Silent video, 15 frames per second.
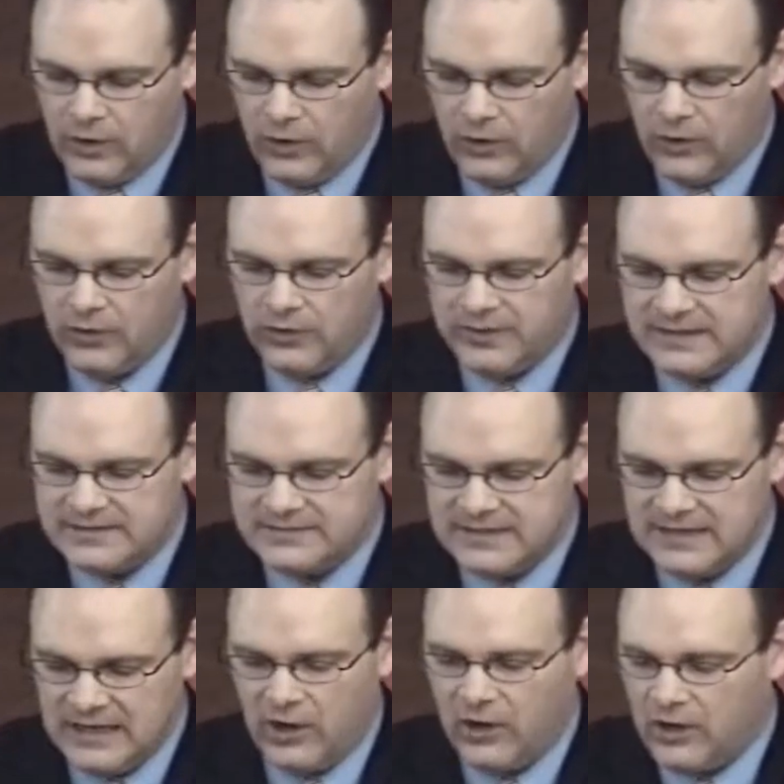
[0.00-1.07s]
All
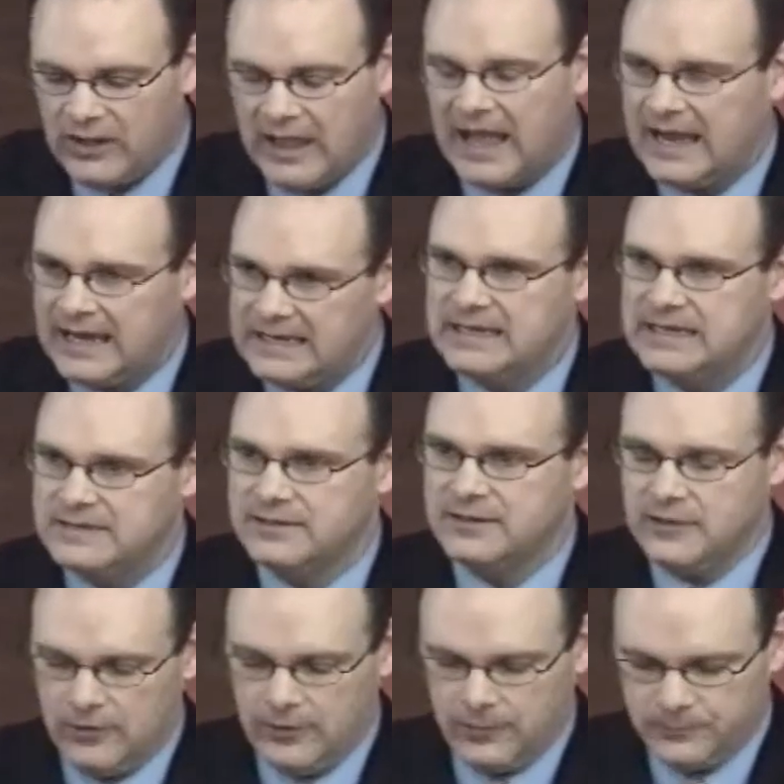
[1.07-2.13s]
I need
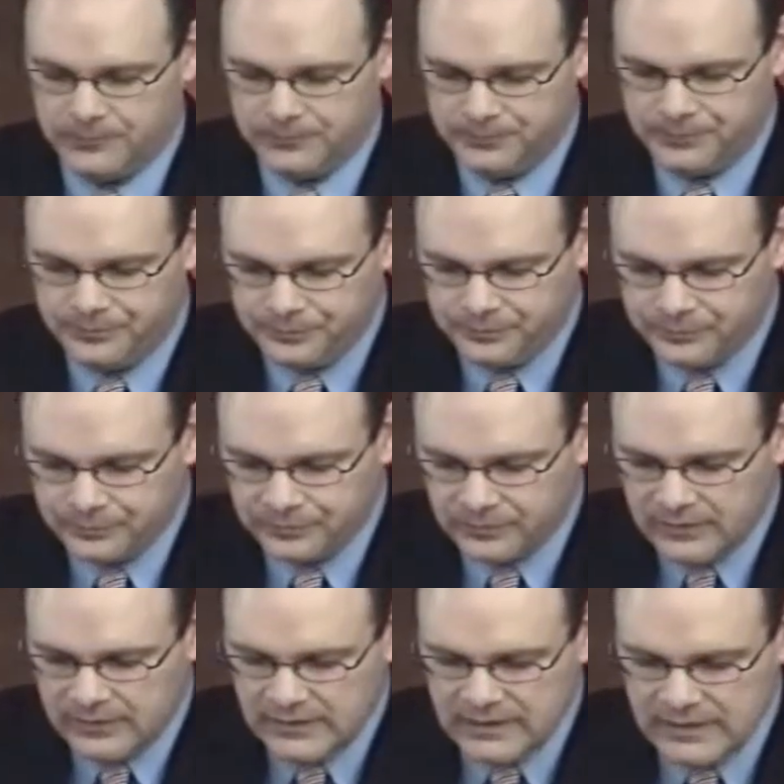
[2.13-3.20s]
to know
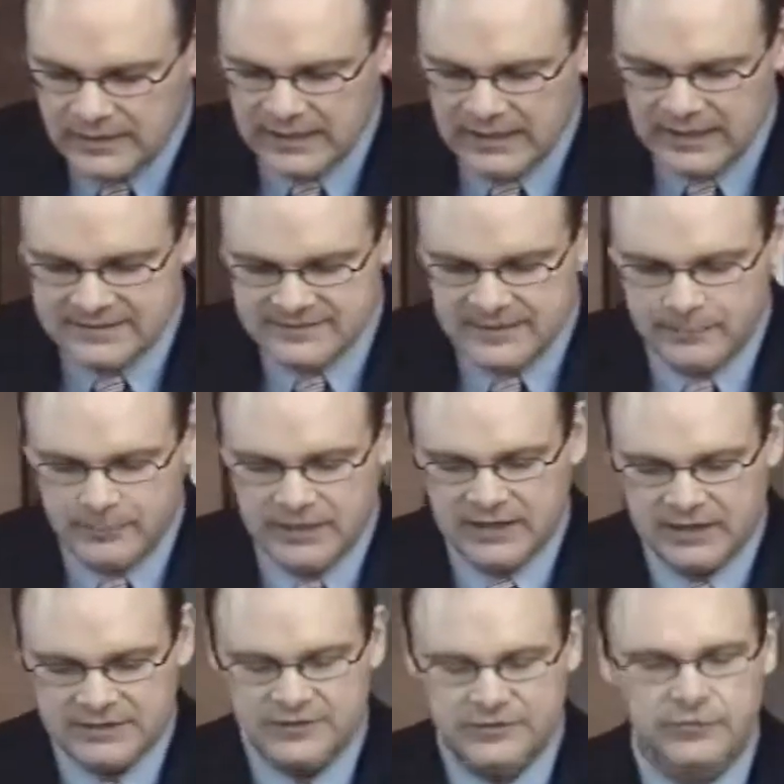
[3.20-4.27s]
is that
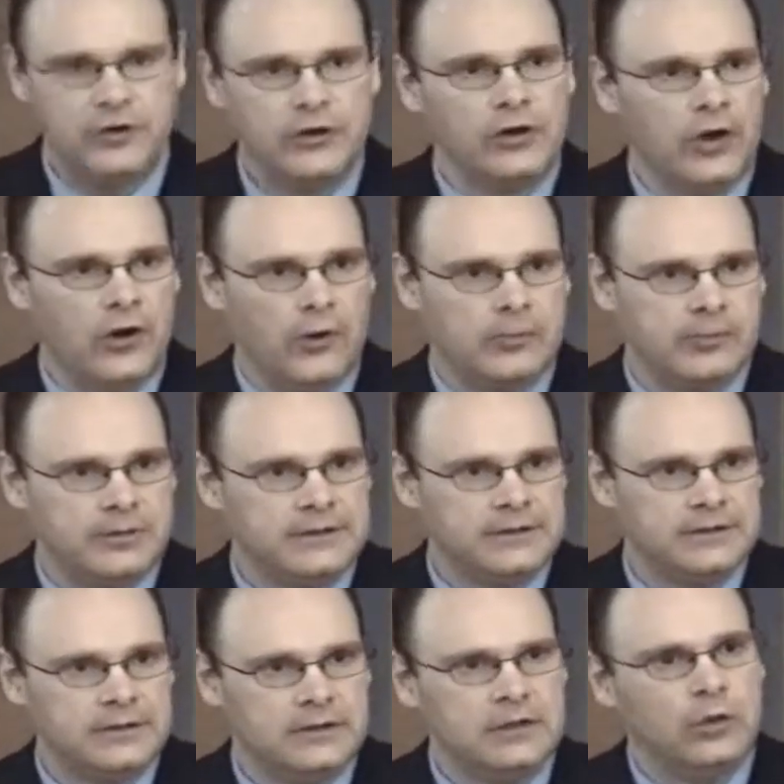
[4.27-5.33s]
because of your hope,
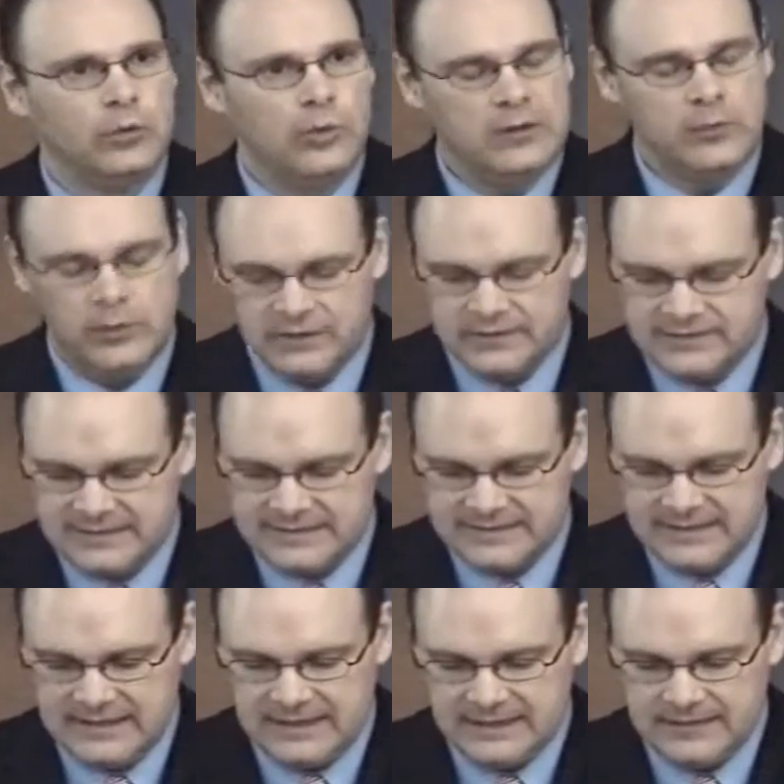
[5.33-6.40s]
we will
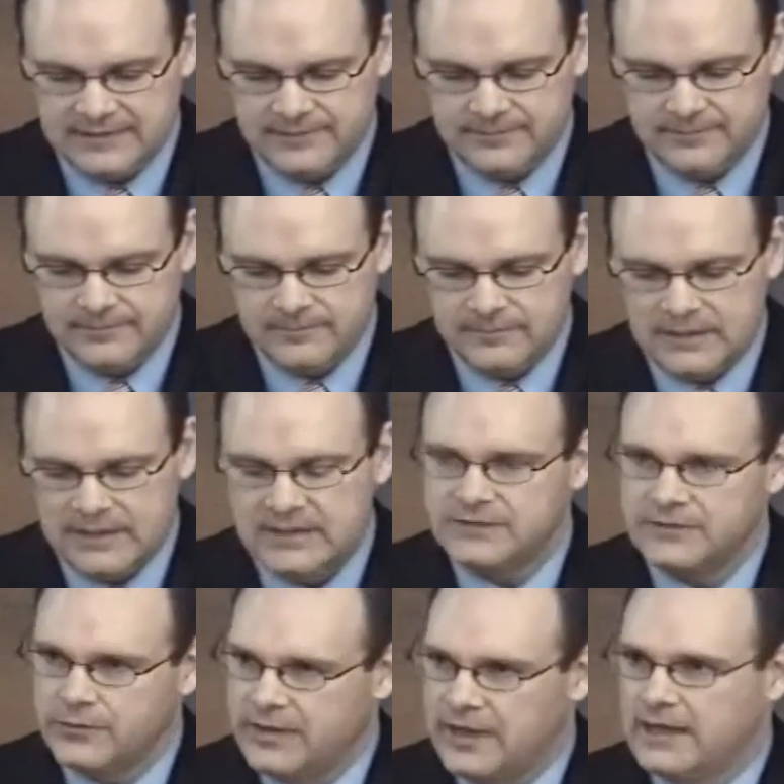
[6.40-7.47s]
succeed.
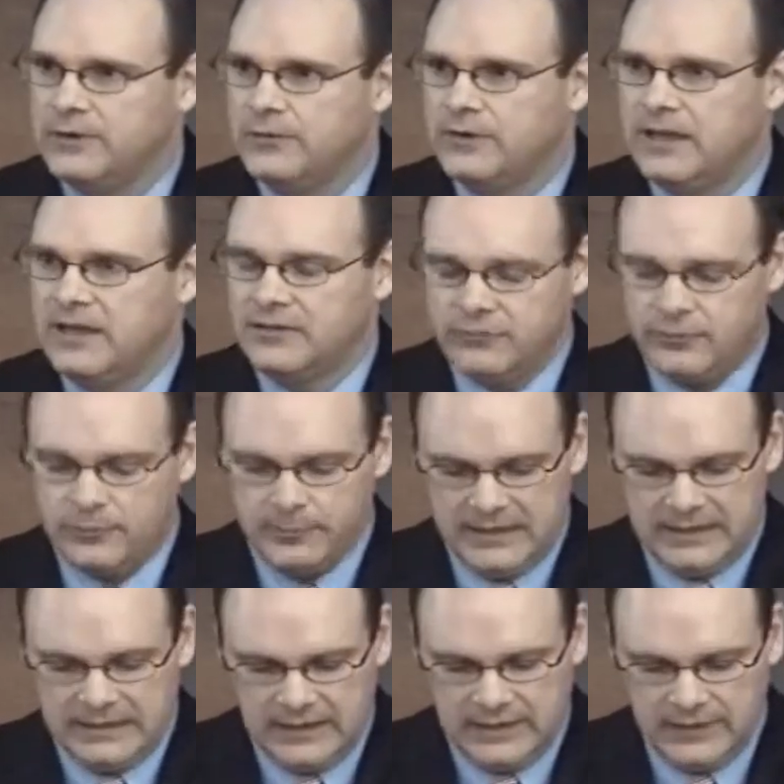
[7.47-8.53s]
So thank you again for
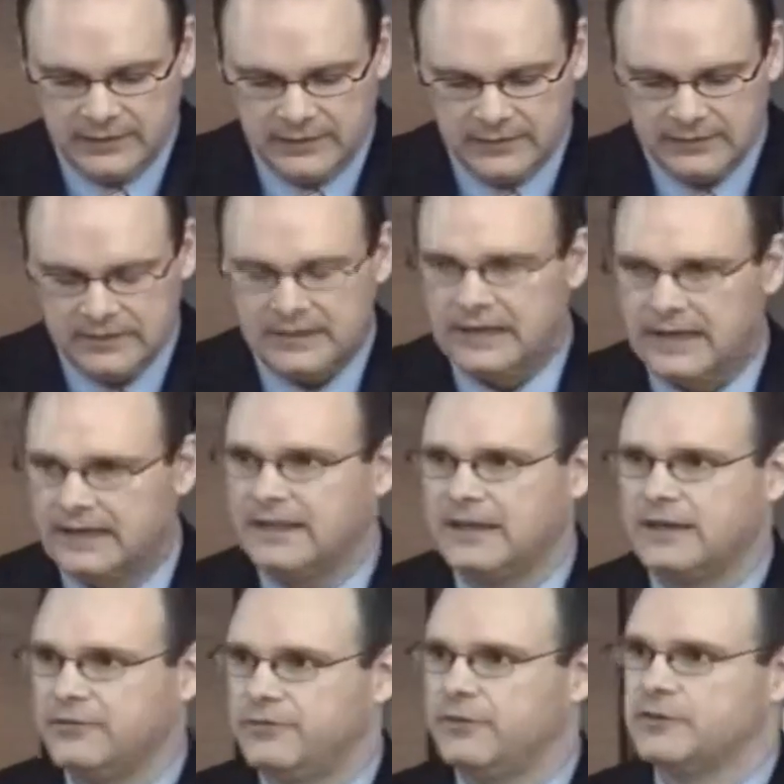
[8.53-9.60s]
being here, and
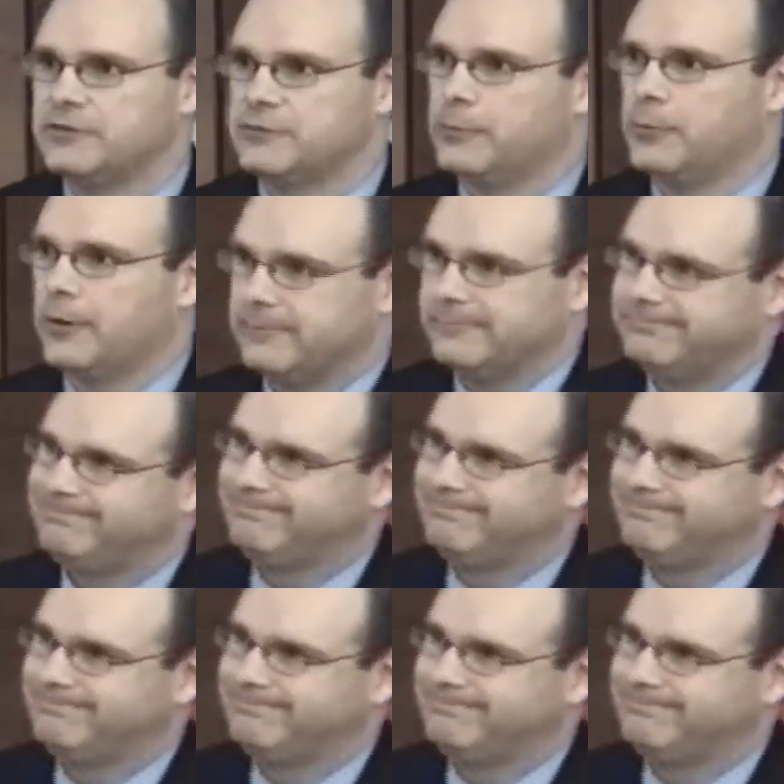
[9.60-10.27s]
thank you for your support.